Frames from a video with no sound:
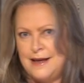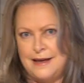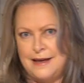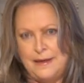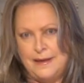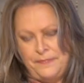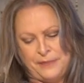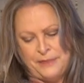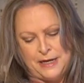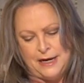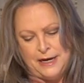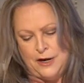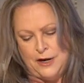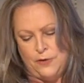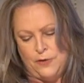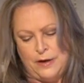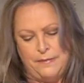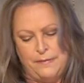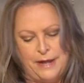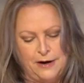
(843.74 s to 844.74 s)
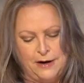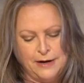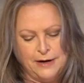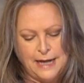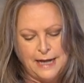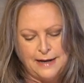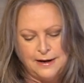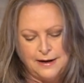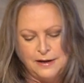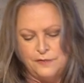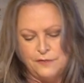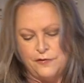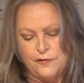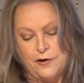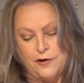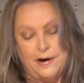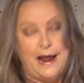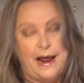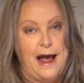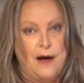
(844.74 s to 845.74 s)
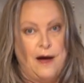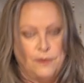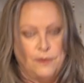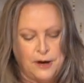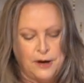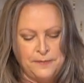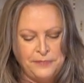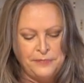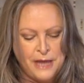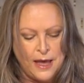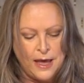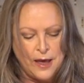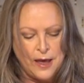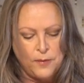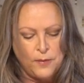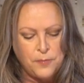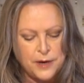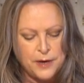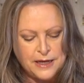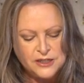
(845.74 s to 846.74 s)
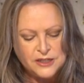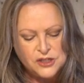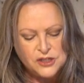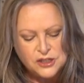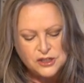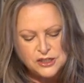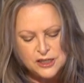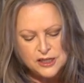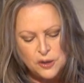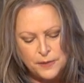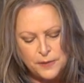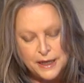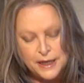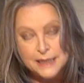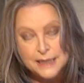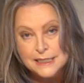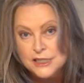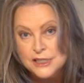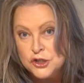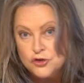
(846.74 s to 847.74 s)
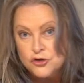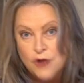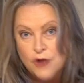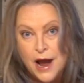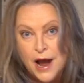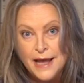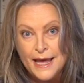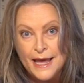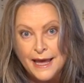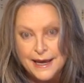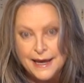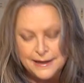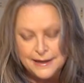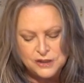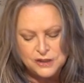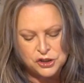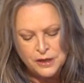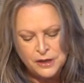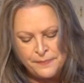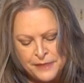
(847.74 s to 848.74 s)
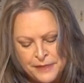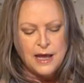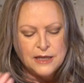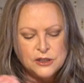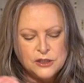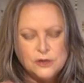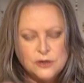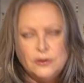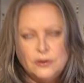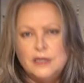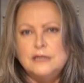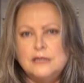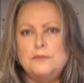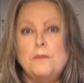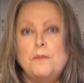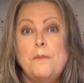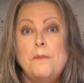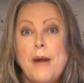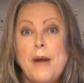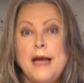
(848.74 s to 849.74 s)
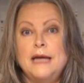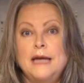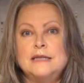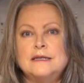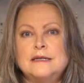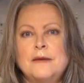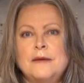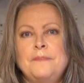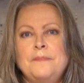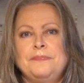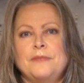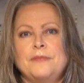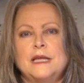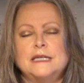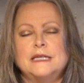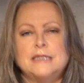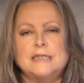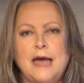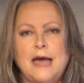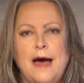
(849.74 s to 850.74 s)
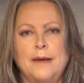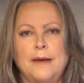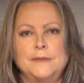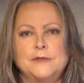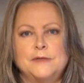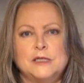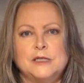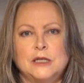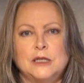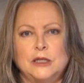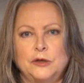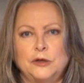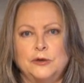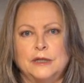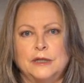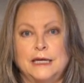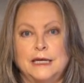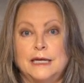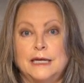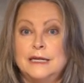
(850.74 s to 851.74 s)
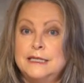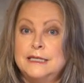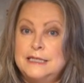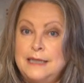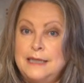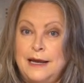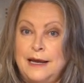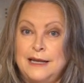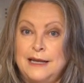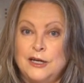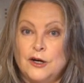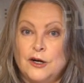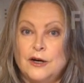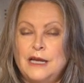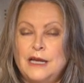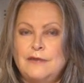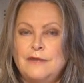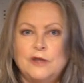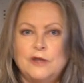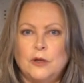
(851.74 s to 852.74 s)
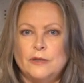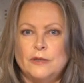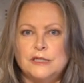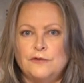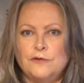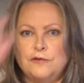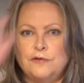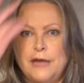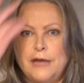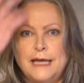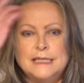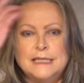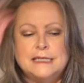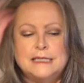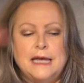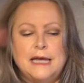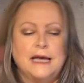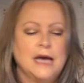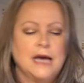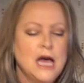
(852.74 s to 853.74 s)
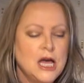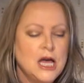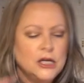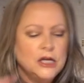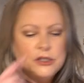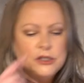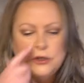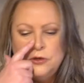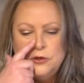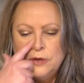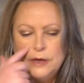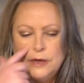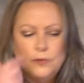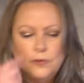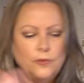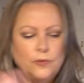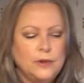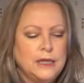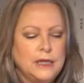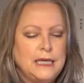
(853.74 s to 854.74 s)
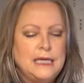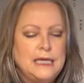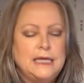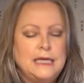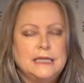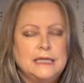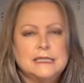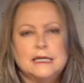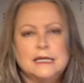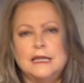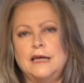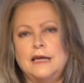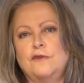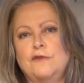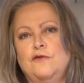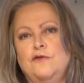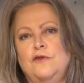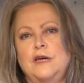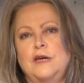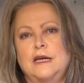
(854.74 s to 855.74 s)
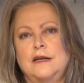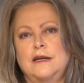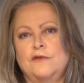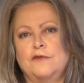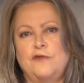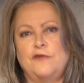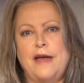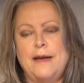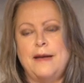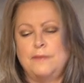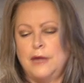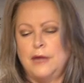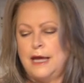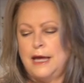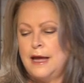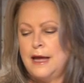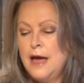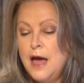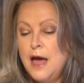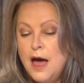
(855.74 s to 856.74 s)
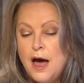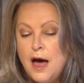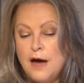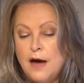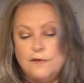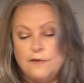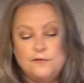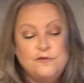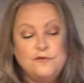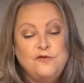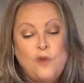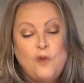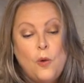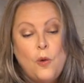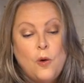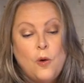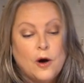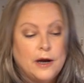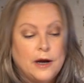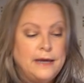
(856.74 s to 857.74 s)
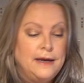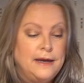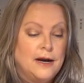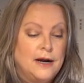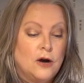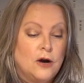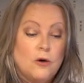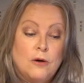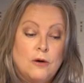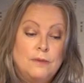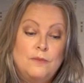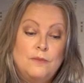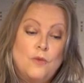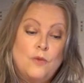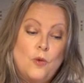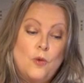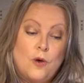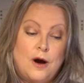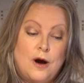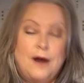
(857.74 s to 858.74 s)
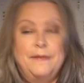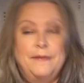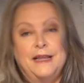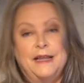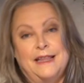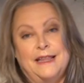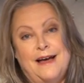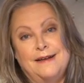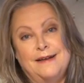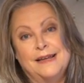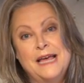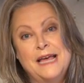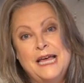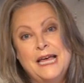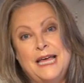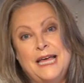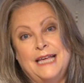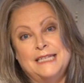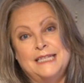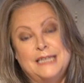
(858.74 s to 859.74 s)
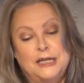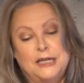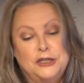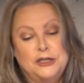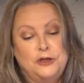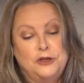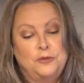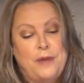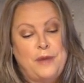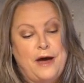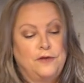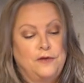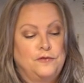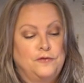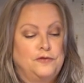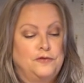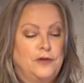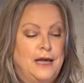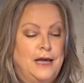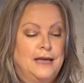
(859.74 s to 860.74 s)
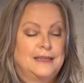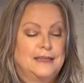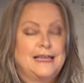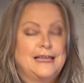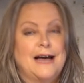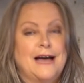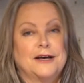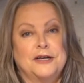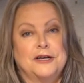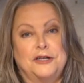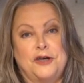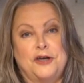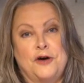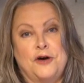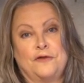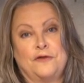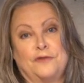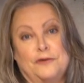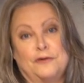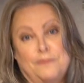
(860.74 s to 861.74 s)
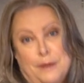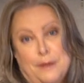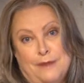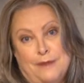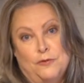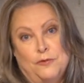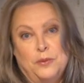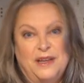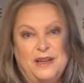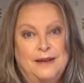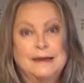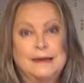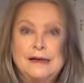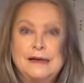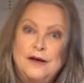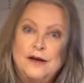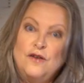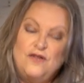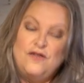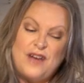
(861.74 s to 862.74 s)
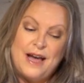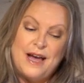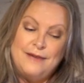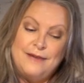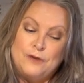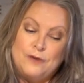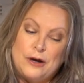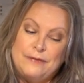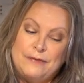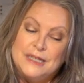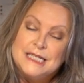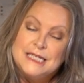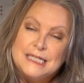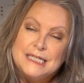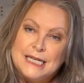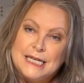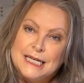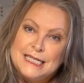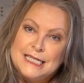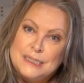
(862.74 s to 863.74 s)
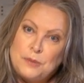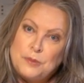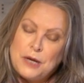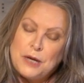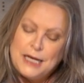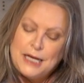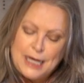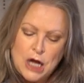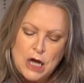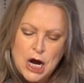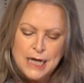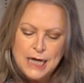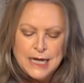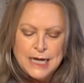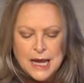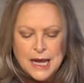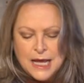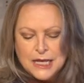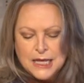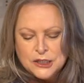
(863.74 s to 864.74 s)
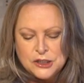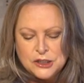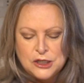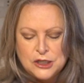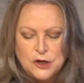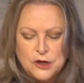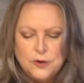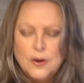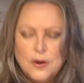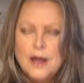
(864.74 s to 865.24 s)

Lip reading: and I know I marinated it for an hour, but it's still, because it's dry aged, so this bite is absolutely tender, even though it's a flank steak. So you can really easily feed a family of 4 here or more. I mean, that is a 2-pound flank. That could go for probably 5 or even 6, depending on. So